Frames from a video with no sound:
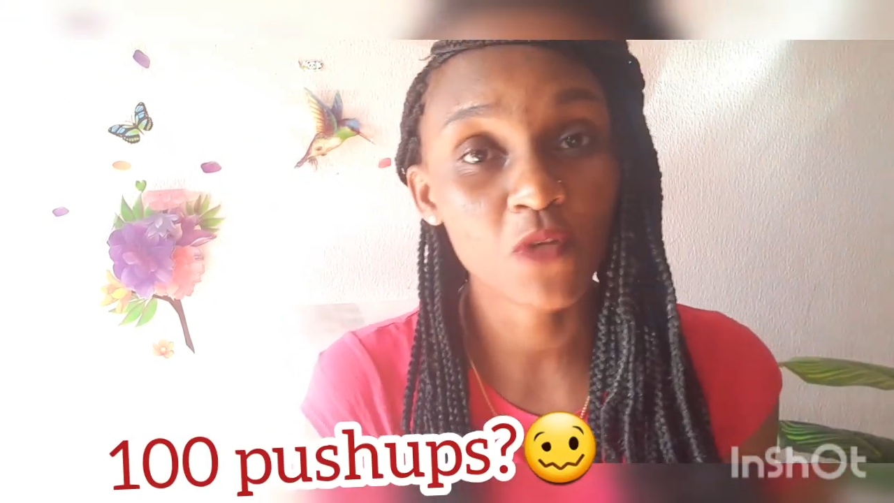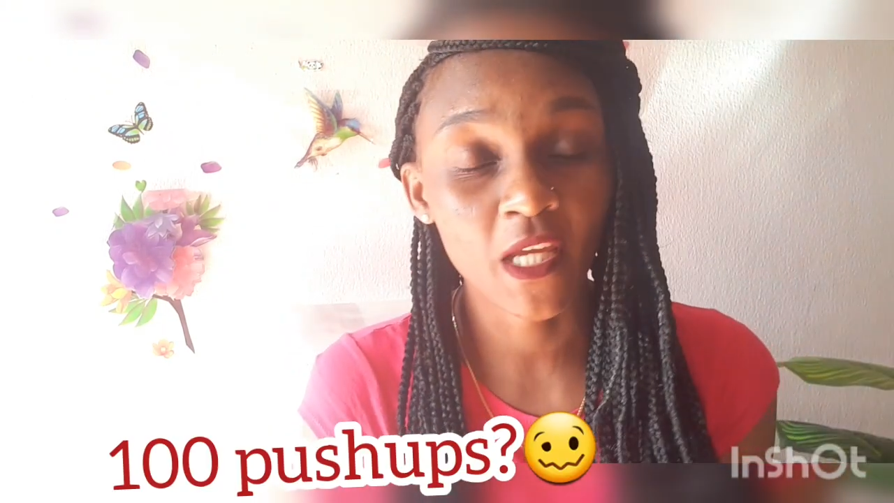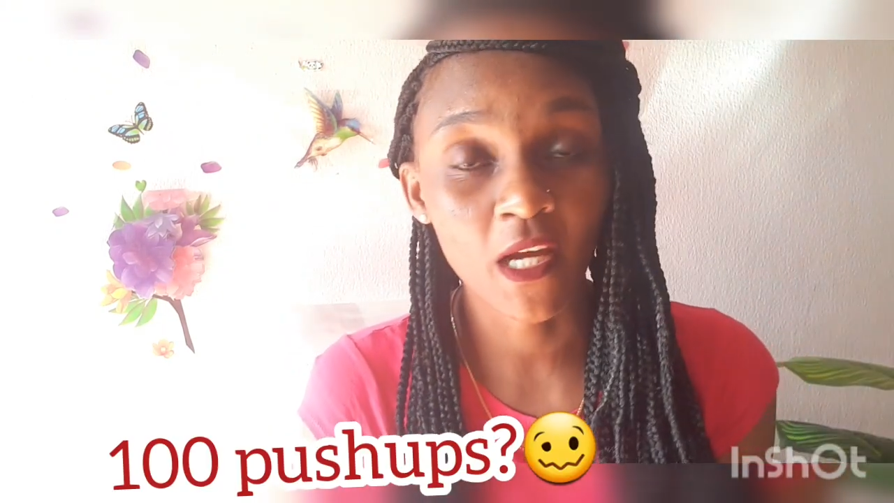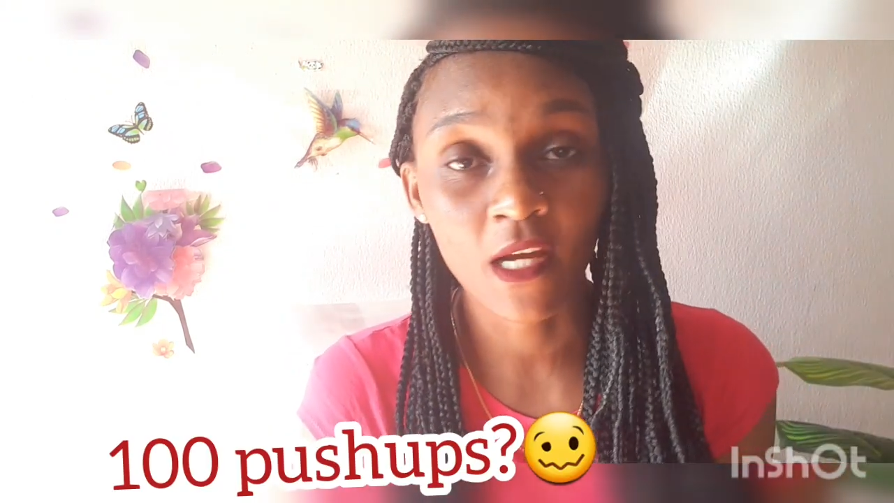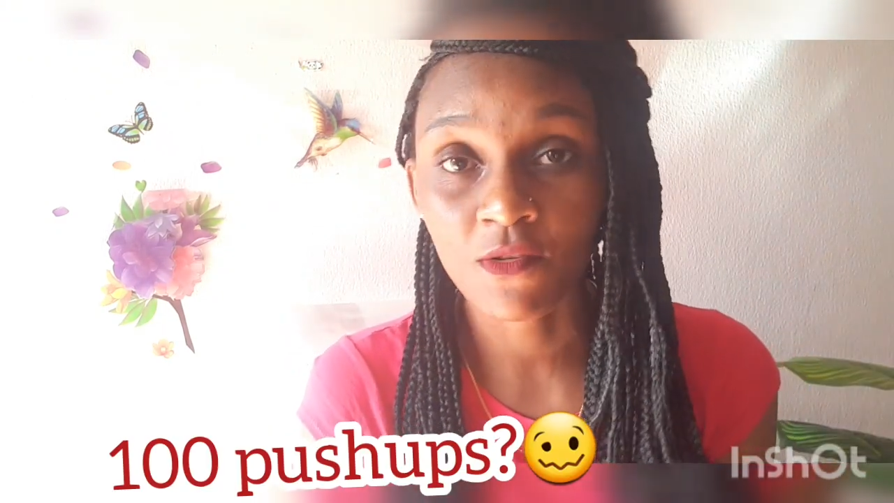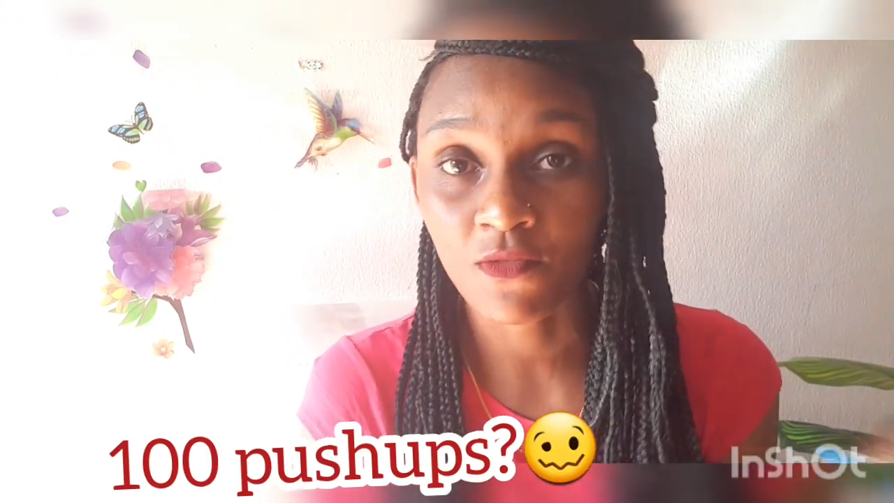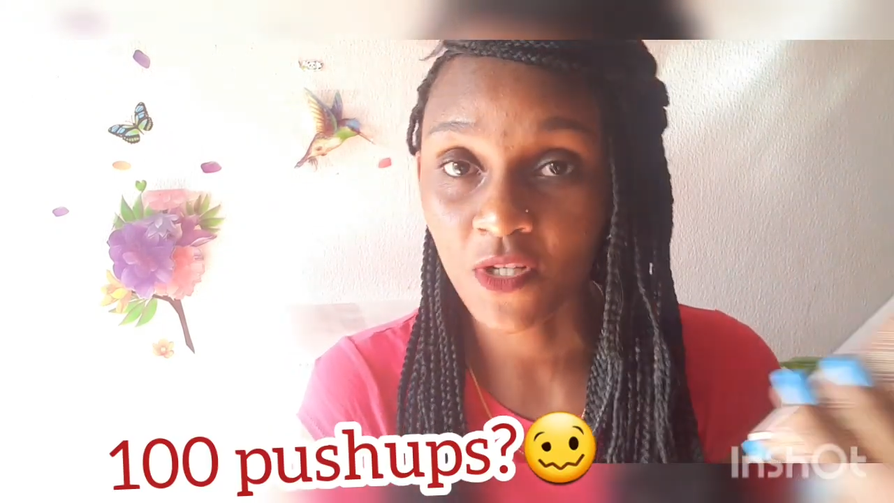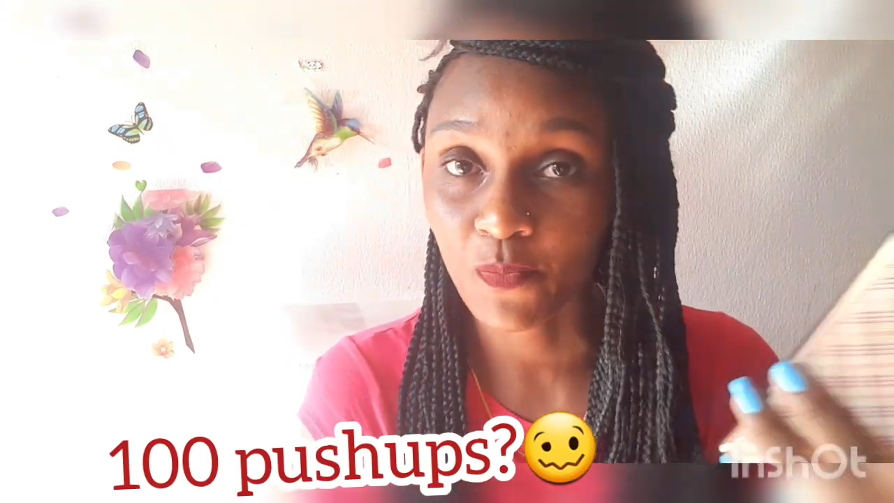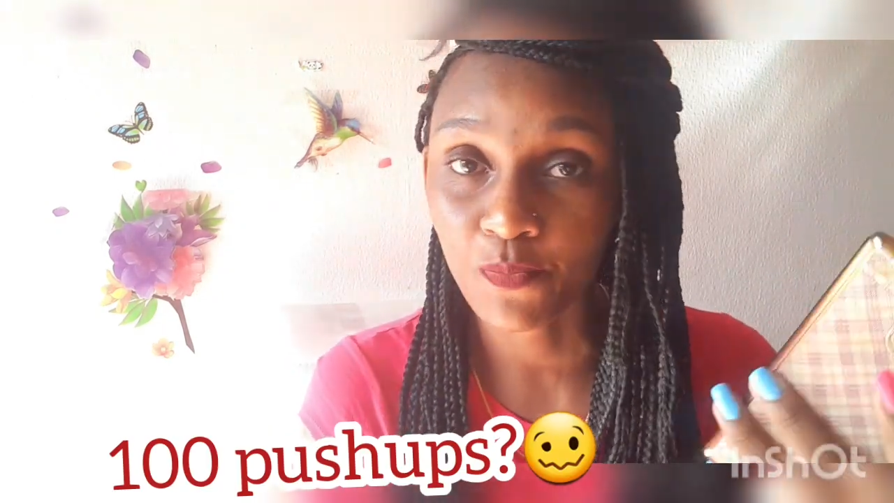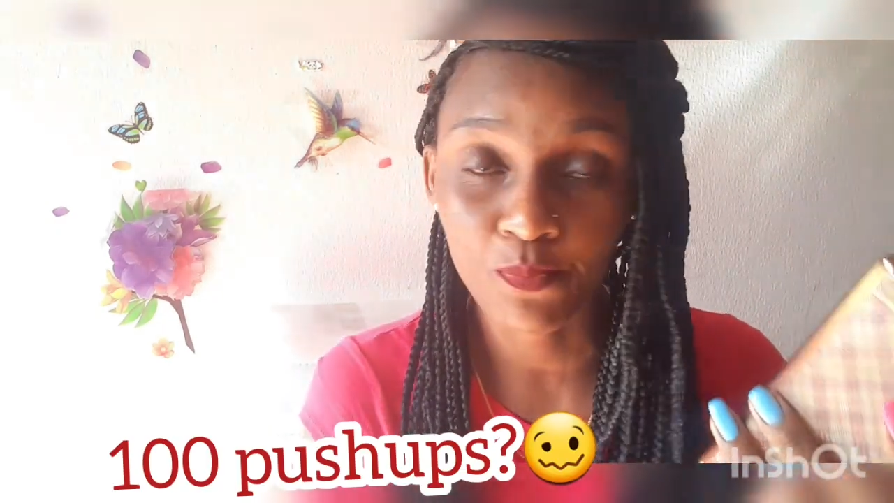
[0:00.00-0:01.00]

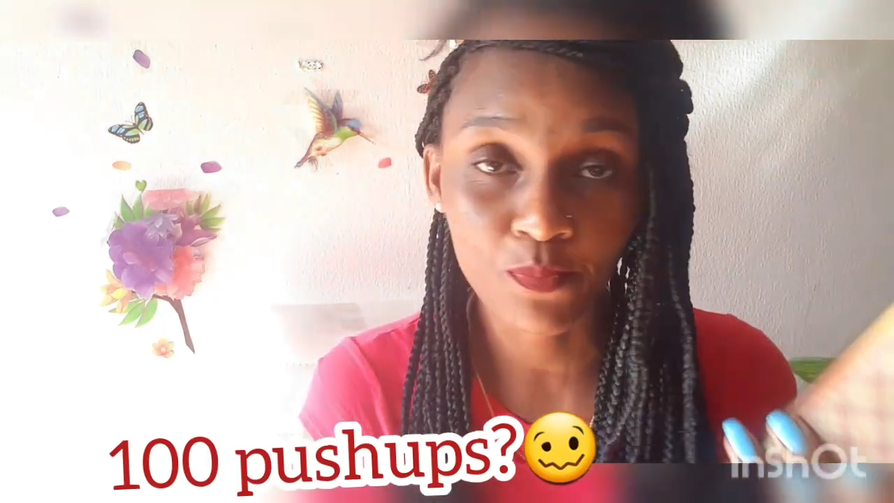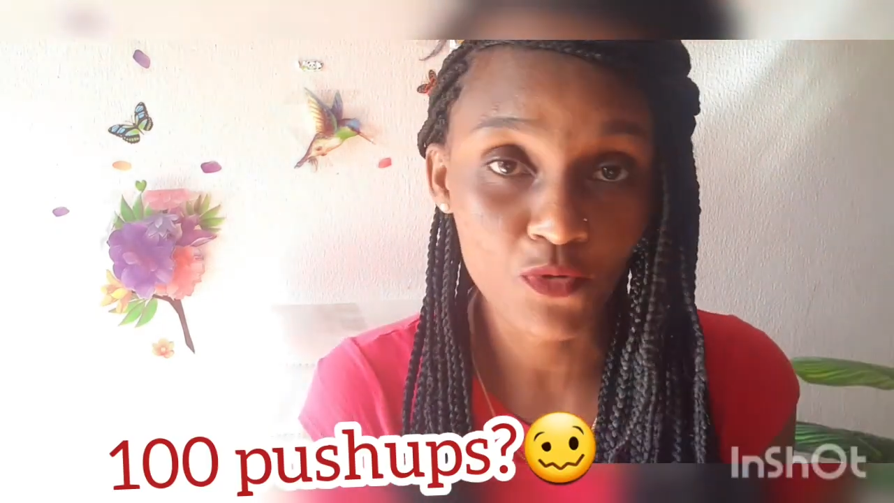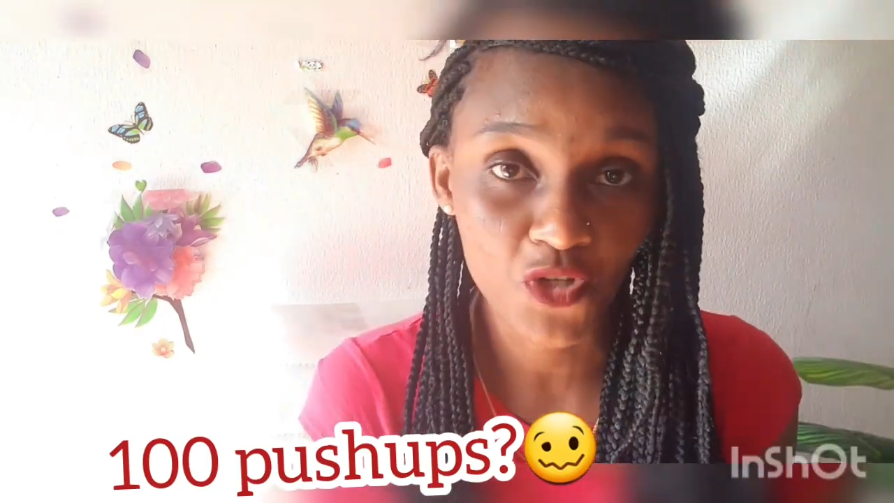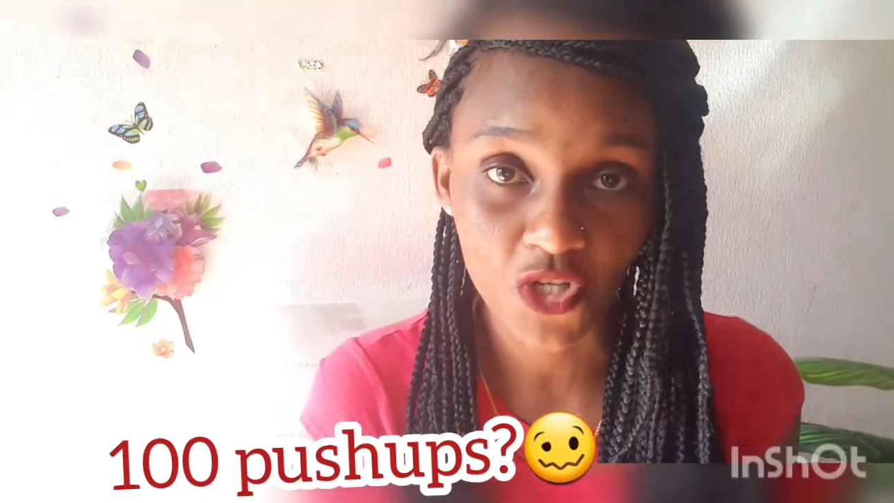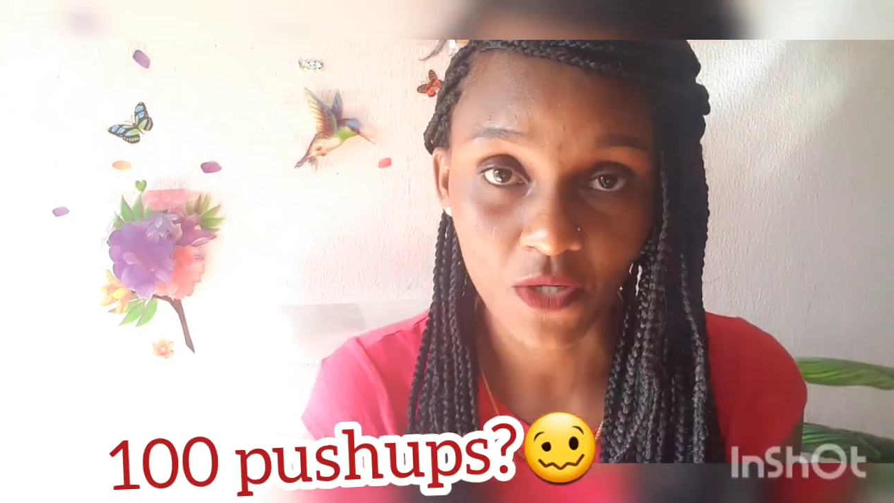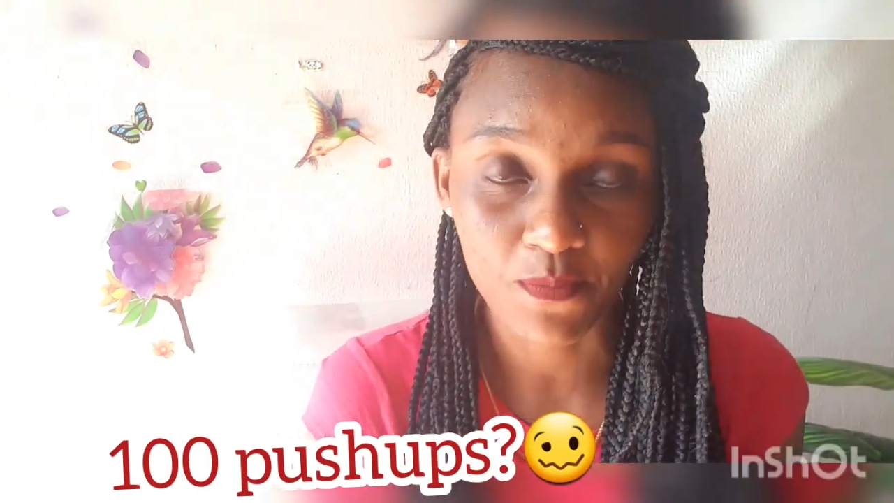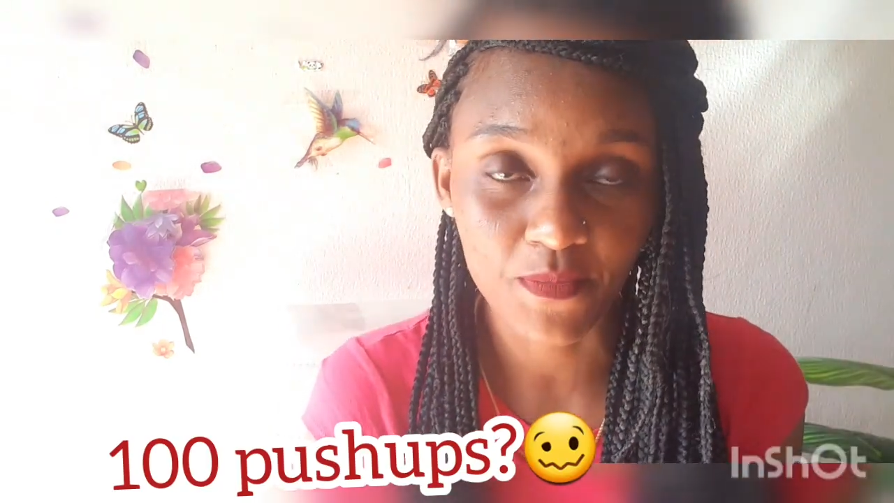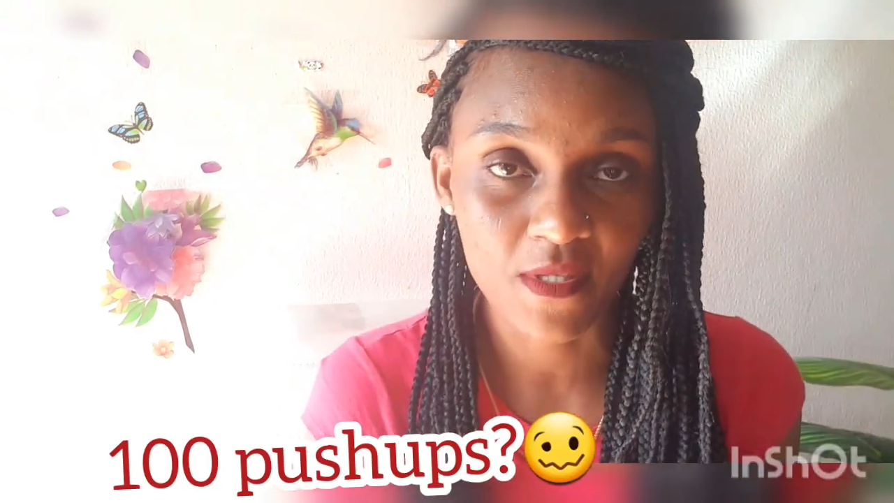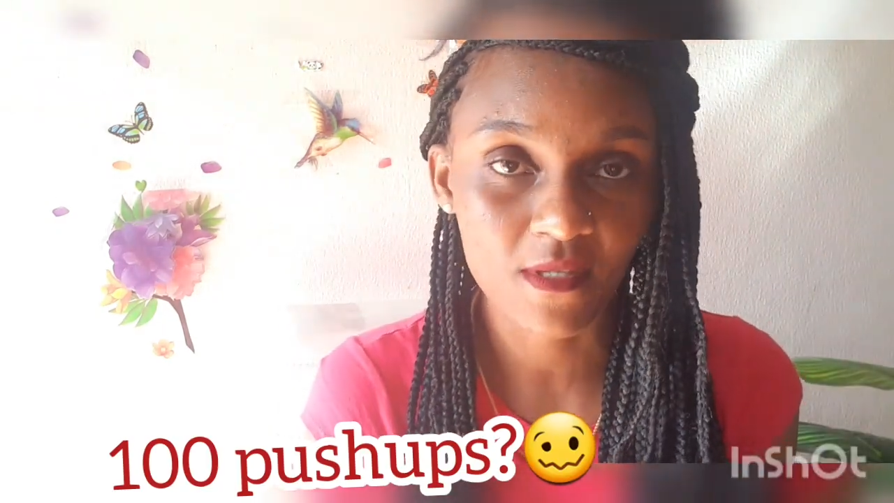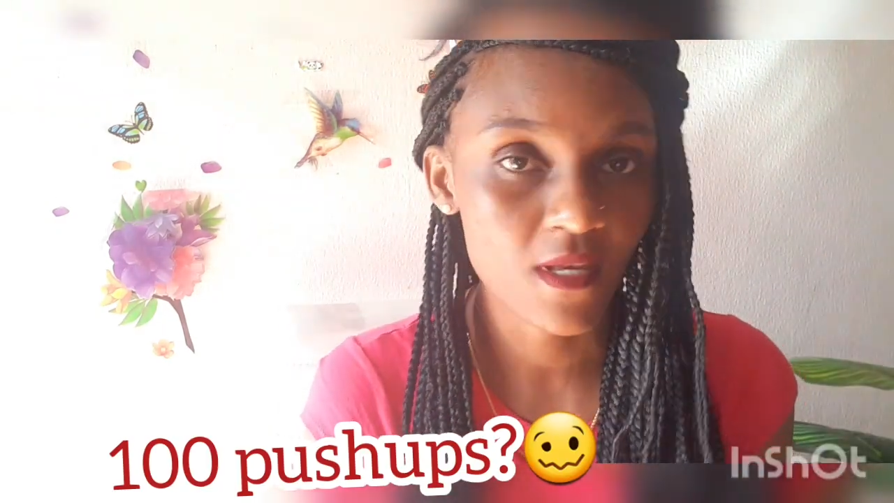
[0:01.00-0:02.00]
100
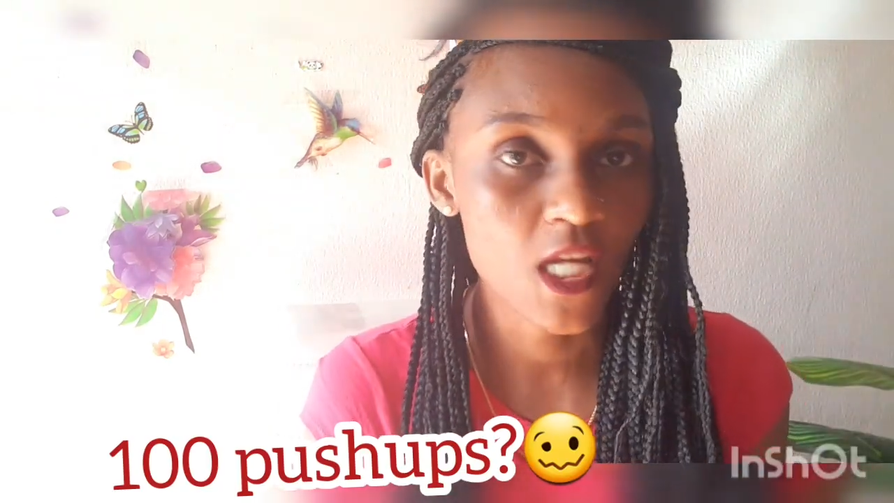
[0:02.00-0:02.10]
push-ups?